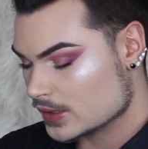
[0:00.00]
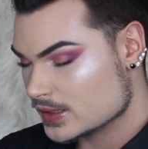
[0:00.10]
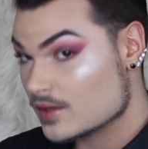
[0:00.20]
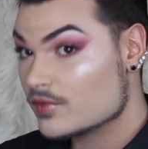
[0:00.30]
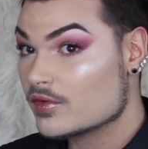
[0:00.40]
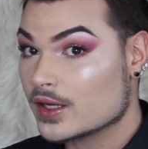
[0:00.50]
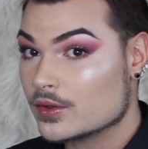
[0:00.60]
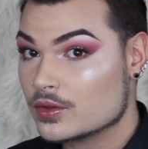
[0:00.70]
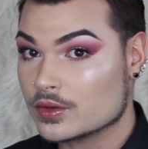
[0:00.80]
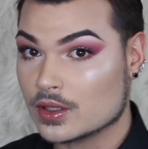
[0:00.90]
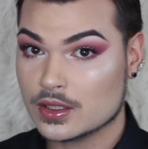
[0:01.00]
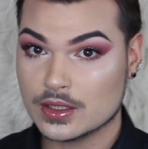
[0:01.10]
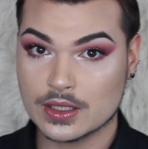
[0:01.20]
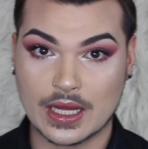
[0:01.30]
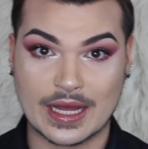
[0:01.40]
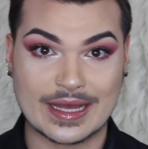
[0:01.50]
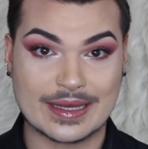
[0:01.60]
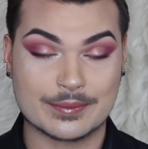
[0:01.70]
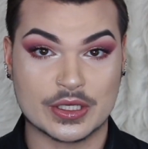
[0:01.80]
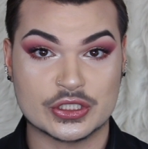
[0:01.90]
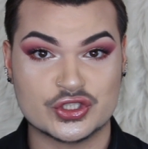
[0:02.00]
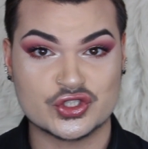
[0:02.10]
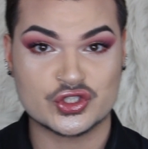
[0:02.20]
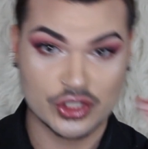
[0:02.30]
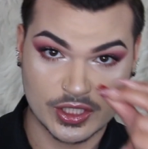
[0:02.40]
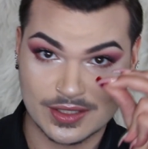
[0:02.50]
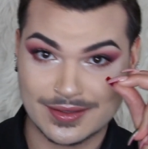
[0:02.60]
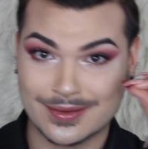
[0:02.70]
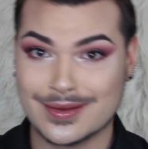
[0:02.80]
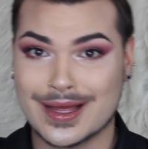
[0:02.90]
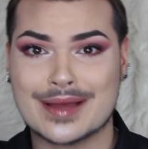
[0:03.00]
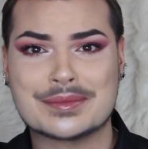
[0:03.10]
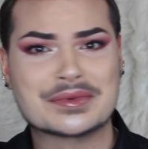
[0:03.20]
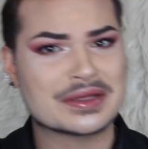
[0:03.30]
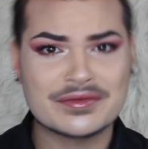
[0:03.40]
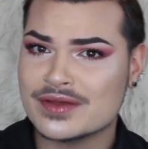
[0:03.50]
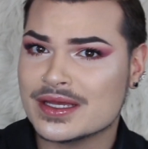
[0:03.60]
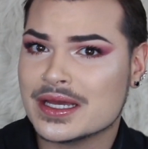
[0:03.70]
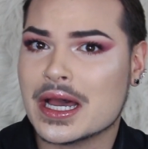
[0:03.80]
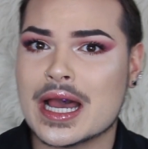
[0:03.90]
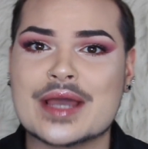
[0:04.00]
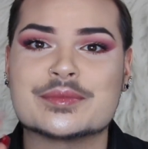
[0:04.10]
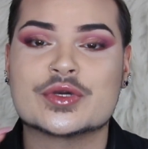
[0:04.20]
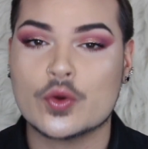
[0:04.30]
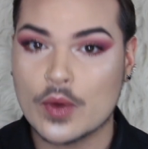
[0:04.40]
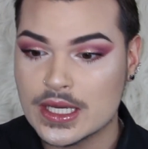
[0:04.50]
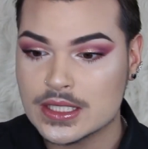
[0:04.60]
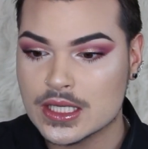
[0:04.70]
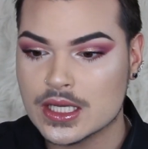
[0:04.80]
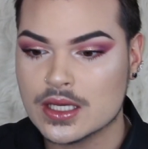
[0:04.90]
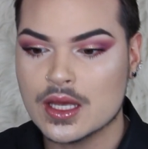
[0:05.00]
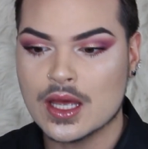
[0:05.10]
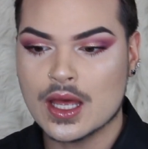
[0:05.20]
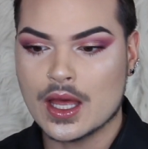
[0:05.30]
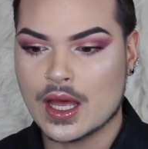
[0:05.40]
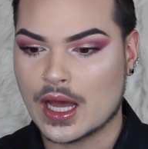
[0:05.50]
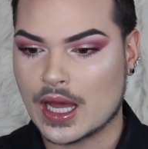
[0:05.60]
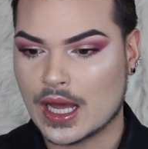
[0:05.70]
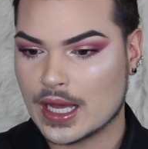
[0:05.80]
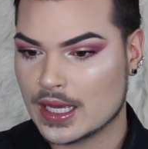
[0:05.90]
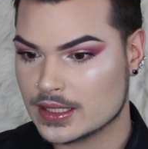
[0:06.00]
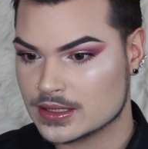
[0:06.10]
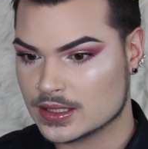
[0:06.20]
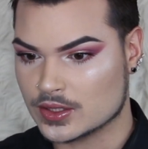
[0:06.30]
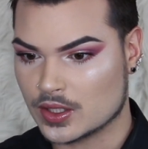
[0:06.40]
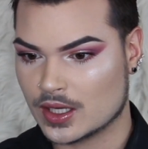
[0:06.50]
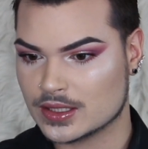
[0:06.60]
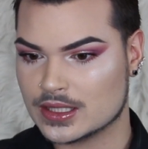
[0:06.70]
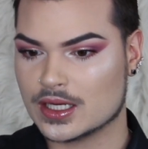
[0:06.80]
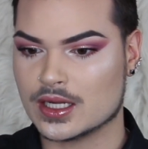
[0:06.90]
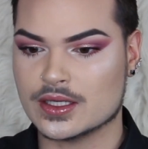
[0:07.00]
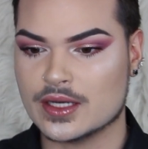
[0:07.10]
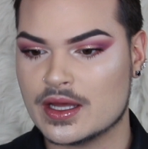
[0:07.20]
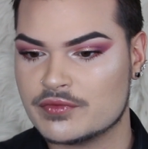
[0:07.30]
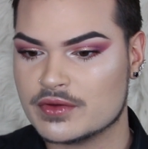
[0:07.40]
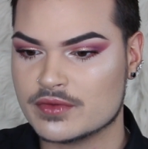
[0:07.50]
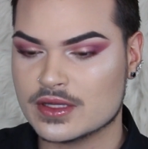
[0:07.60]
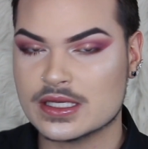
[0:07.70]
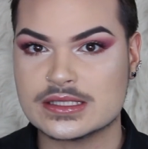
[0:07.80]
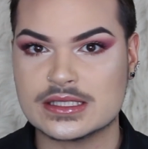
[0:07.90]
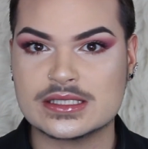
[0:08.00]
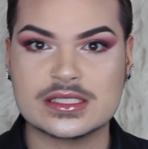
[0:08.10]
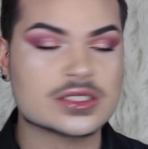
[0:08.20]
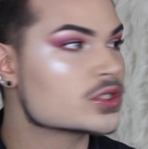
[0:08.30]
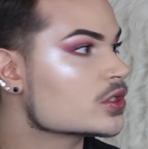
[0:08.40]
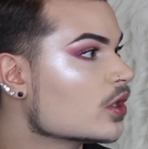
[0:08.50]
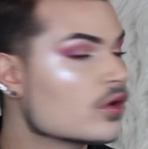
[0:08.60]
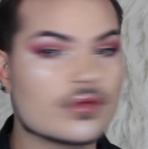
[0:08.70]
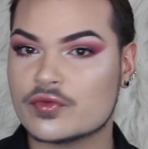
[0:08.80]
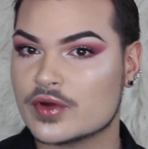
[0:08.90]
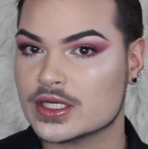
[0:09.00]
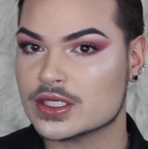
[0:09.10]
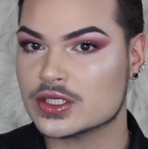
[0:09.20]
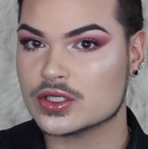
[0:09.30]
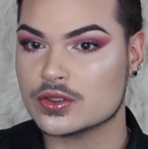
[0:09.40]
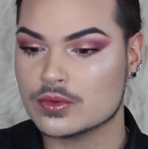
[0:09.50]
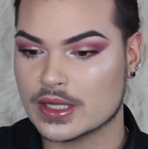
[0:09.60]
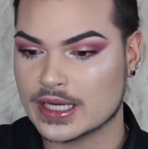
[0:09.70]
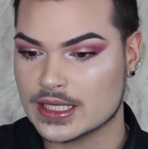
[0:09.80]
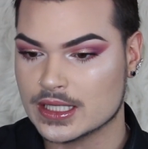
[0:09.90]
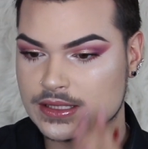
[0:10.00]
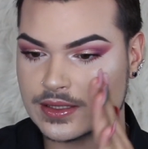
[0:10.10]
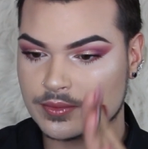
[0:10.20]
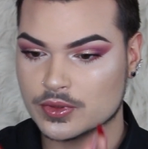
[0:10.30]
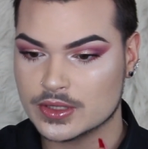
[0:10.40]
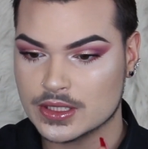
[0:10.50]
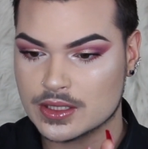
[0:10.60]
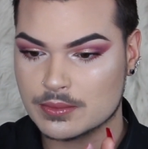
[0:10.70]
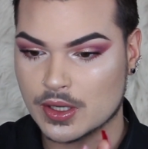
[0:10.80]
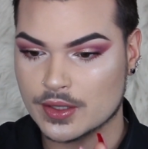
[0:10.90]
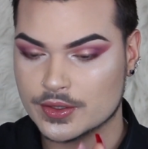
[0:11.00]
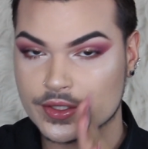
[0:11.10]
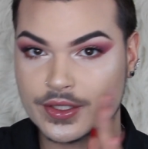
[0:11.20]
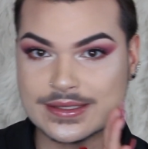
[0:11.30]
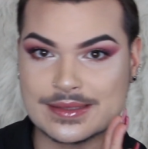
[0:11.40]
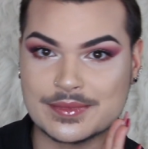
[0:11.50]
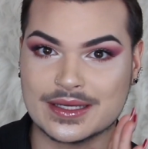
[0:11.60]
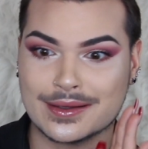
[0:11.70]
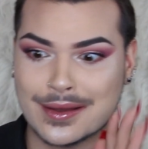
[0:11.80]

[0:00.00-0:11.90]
is the final look. I'm shook. I'm living. I'm quaking. I cannot get enough of this. This is so freaking cute. Like, I can't stop looking in the monitor because I'm like,